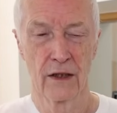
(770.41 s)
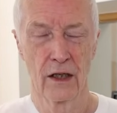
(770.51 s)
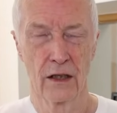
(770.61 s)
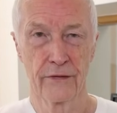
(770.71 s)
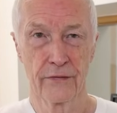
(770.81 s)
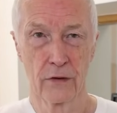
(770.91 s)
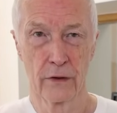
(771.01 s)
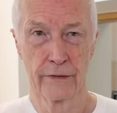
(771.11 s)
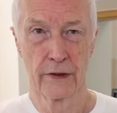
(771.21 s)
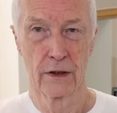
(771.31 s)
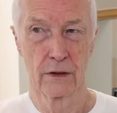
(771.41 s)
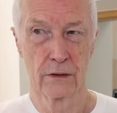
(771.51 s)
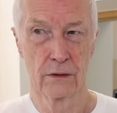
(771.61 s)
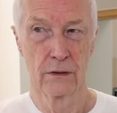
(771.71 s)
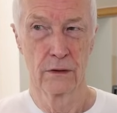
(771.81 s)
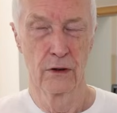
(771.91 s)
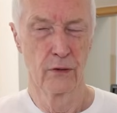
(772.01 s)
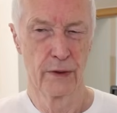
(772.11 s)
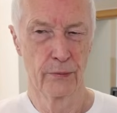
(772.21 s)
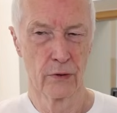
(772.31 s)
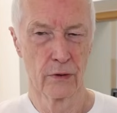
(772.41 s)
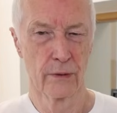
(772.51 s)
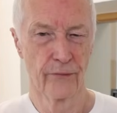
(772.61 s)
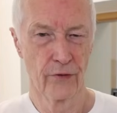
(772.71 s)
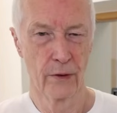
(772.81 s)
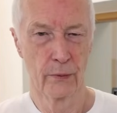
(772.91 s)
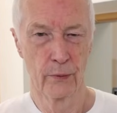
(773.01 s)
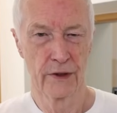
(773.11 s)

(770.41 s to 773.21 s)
of half story on who he'd bought them from.